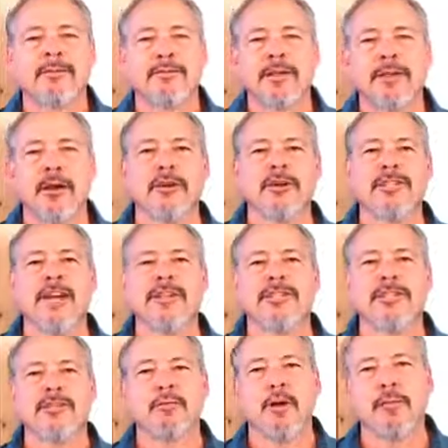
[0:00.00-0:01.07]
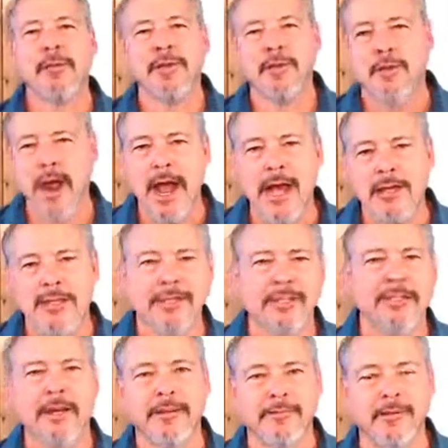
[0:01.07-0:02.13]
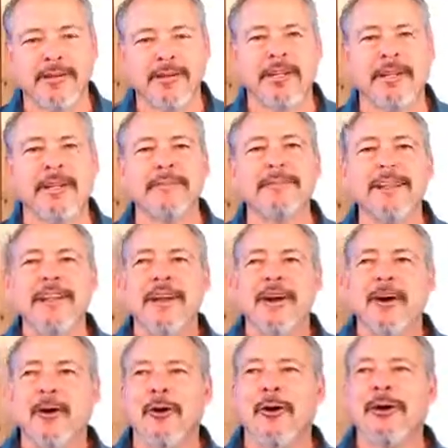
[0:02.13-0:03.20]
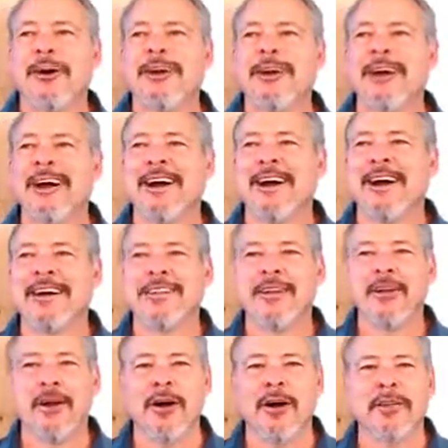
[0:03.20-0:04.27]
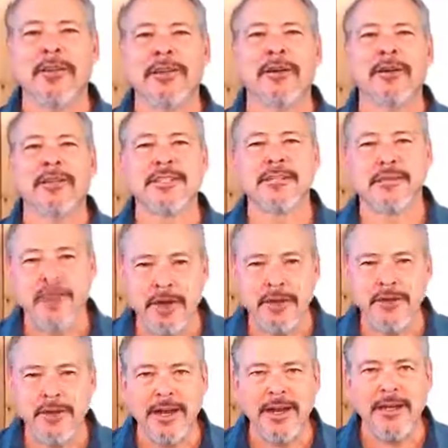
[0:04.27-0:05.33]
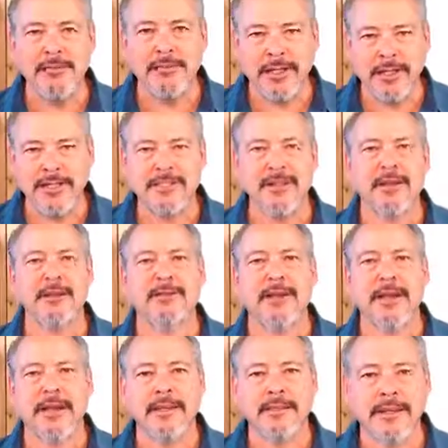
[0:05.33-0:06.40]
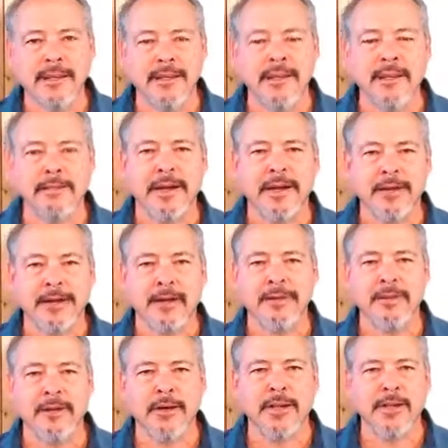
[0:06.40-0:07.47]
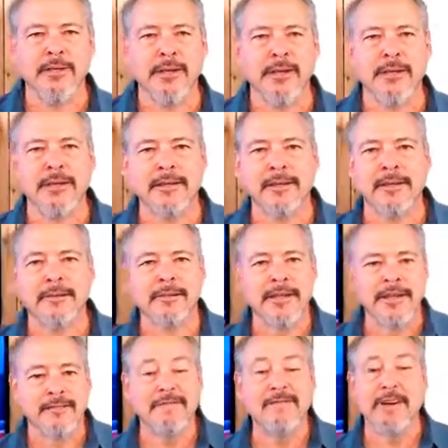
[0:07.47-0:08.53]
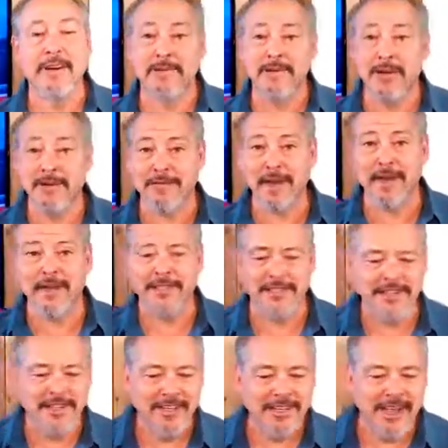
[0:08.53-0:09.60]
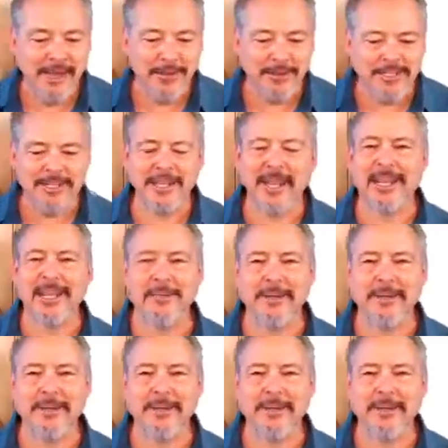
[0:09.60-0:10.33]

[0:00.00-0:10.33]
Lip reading: car chases where we crashed, unfortunately, or, all the years of dog training, police dog training, getting hit by dogs running, very, very fast. I almost said 80